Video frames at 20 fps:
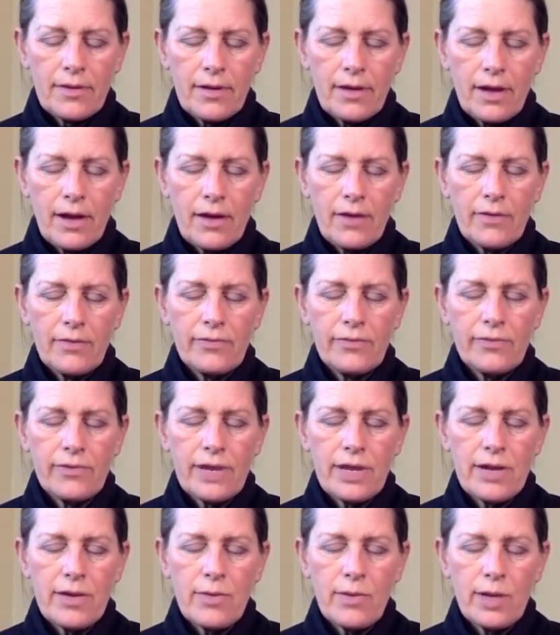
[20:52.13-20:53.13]
Our
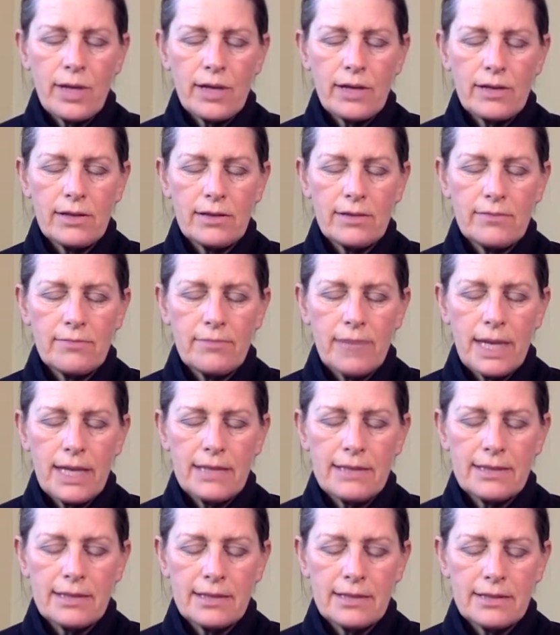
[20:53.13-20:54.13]
free will
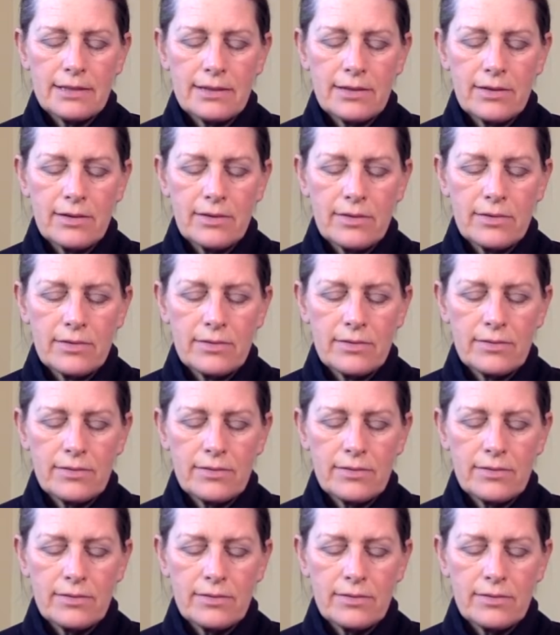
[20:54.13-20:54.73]
makes it so.